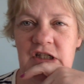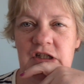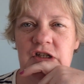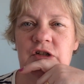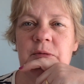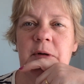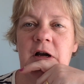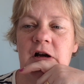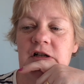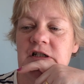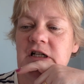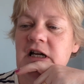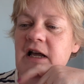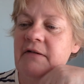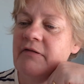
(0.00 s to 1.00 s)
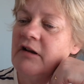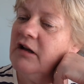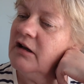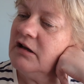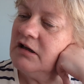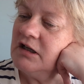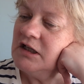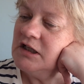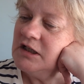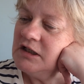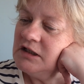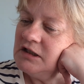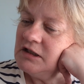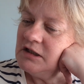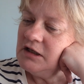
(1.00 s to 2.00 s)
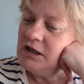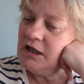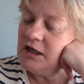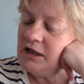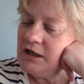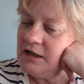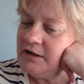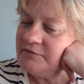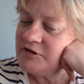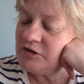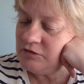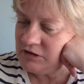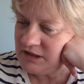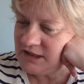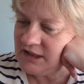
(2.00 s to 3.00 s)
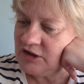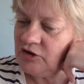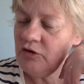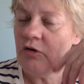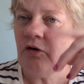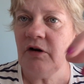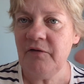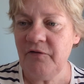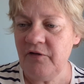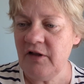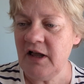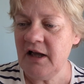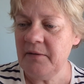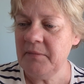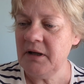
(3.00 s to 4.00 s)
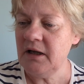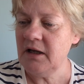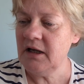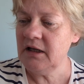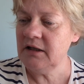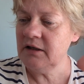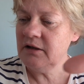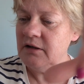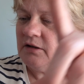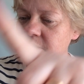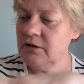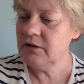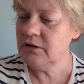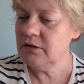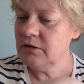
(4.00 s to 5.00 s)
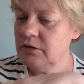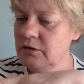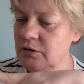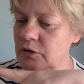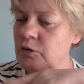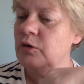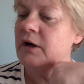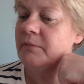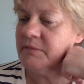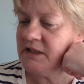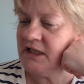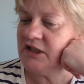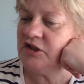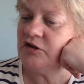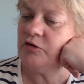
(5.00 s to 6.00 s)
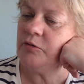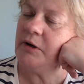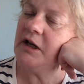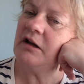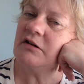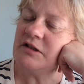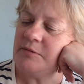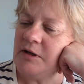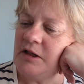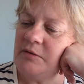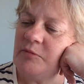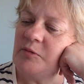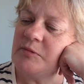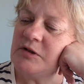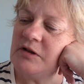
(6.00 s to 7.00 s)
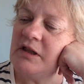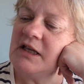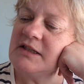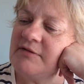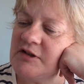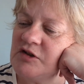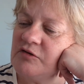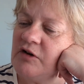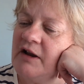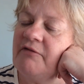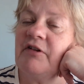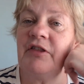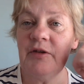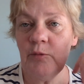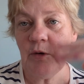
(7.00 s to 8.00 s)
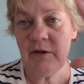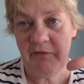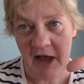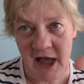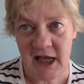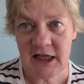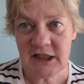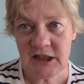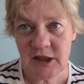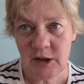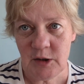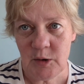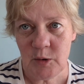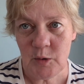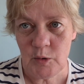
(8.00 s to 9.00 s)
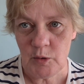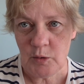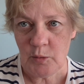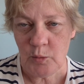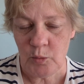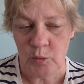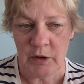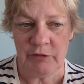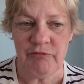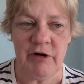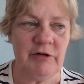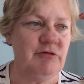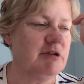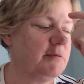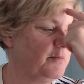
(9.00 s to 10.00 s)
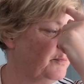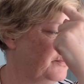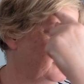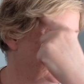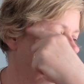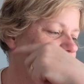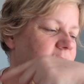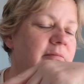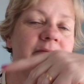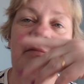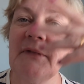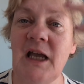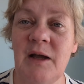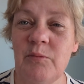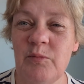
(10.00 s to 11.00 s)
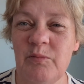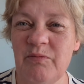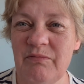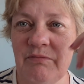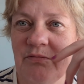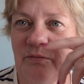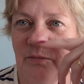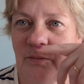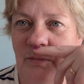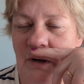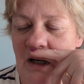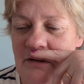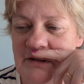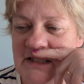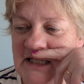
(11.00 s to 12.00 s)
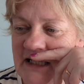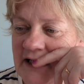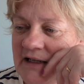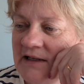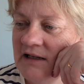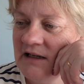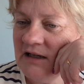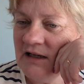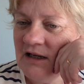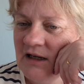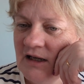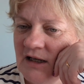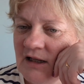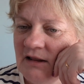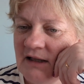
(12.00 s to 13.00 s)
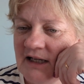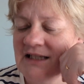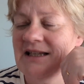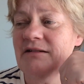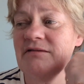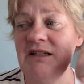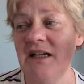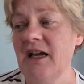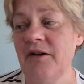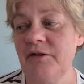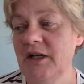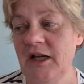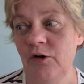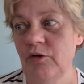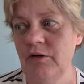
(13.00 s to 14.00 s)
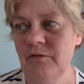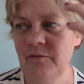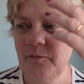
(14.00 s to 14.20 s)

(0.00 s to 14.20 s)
to do my Cartographica. I've still got to stitch on Flam, and no, I'm stitching on Quaker as well at the moment, so that's fine. So everything will have had one round, and I'll see, like I say, I'll see how I get on